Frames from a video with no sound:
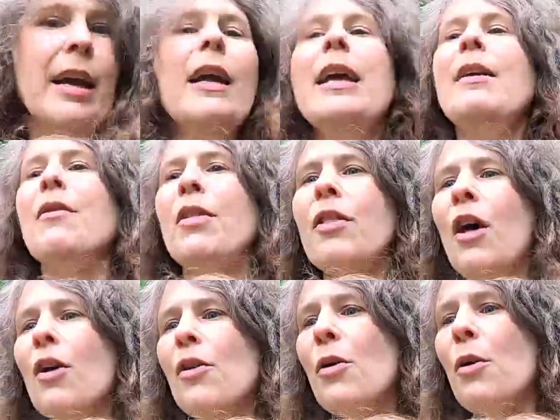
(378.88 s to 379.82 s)
even
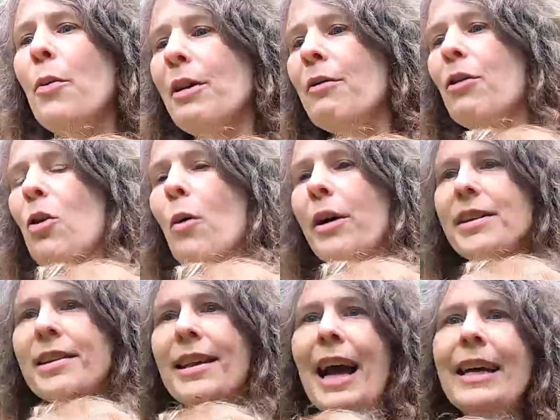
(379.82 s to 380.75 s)
though we are on quite
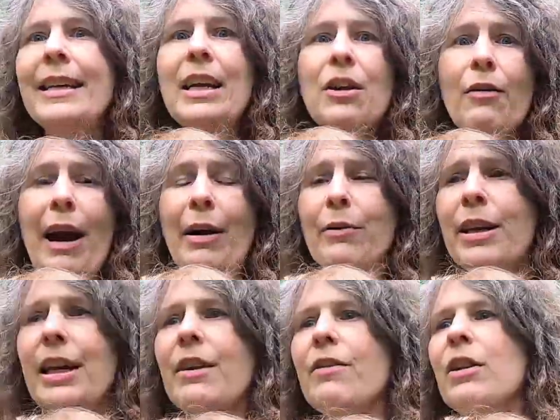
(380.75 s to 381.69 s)
sandy ground
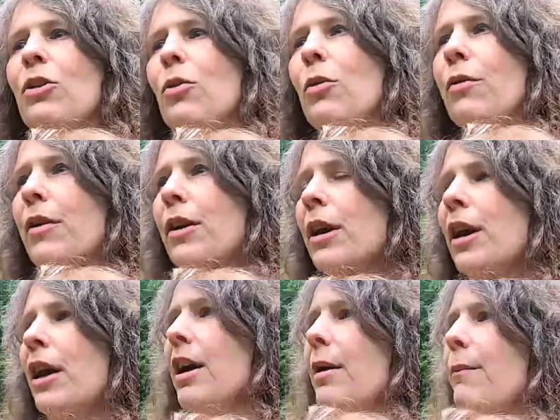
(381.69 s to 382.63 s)
here in Norfolk,
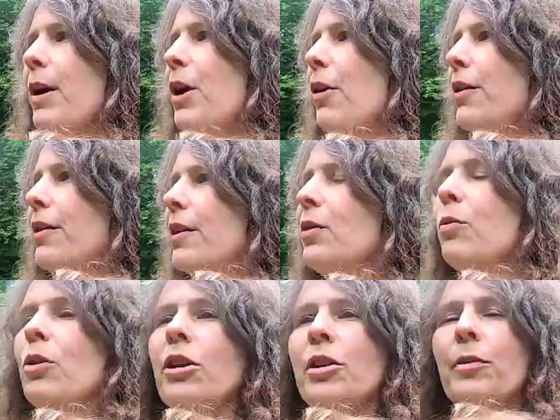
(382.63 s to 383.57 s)
because this
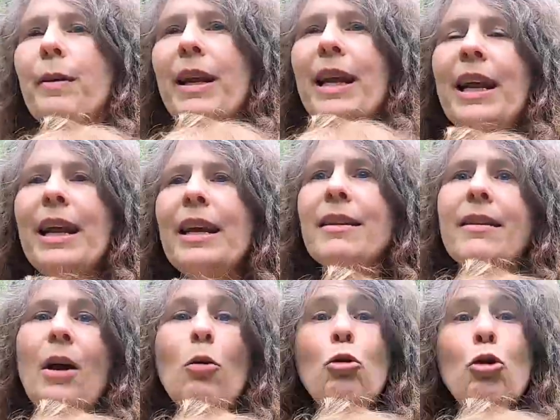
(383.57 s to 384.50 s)
woodland's been here
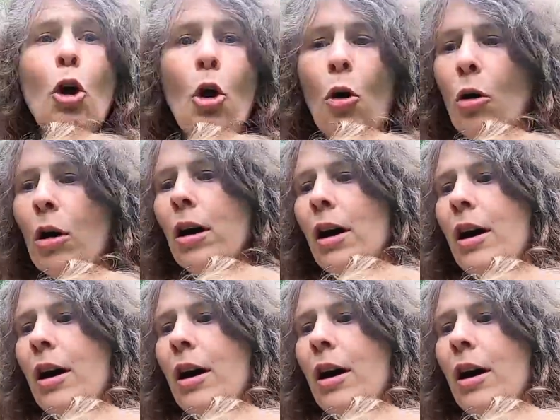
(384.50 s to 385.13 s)
so long,